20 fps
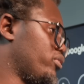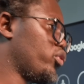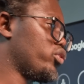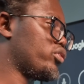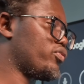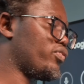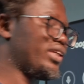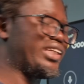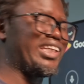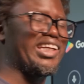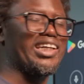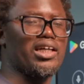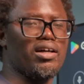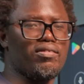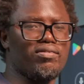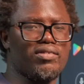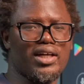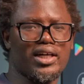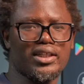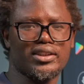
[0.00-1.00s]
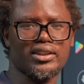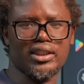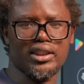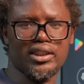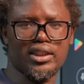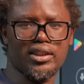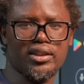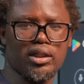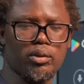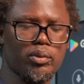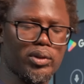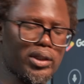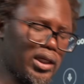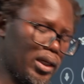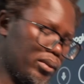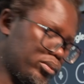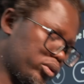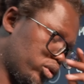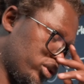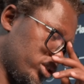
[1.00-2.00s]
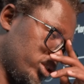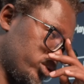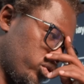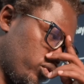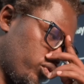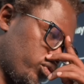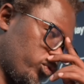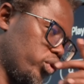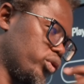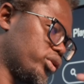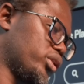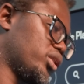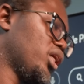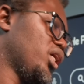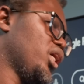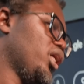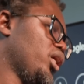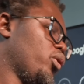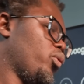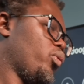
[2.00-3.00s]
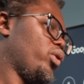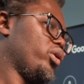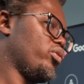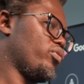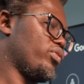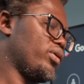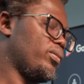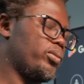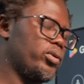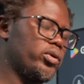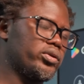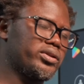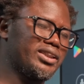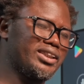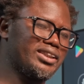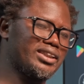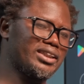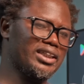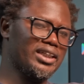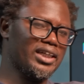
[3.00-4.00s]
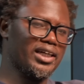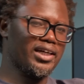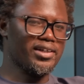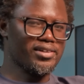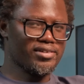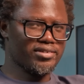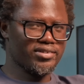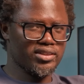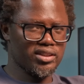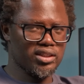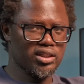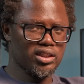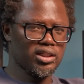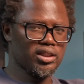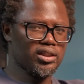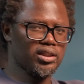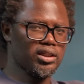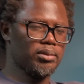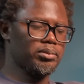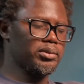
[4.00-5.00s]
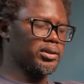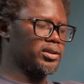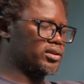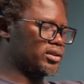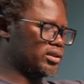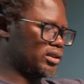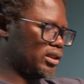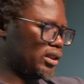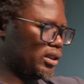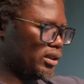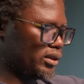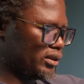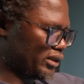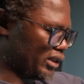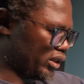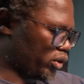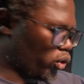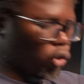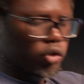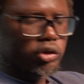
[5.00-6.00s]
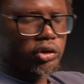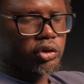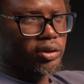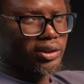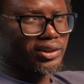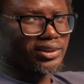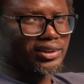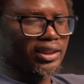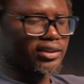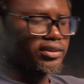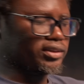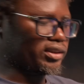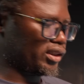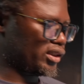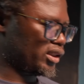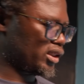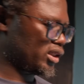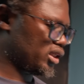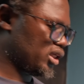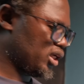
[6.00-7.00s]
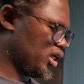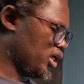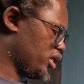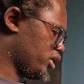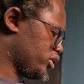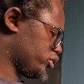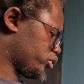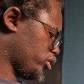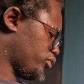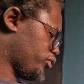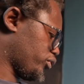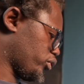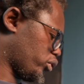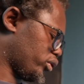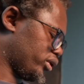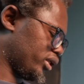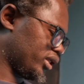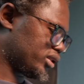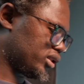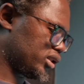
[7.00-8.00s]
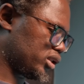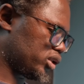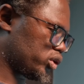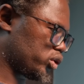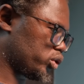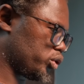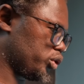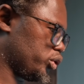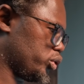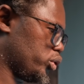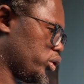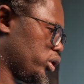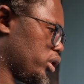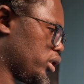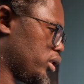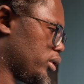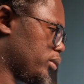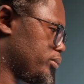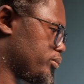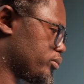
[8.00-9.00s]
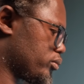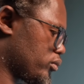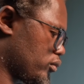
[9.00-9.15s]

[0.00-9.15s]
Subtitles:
not felt like I've lacked anything when it comes to this. Of course, one of the ports is EARC. That means it's an audio return channel, so if you connect it to your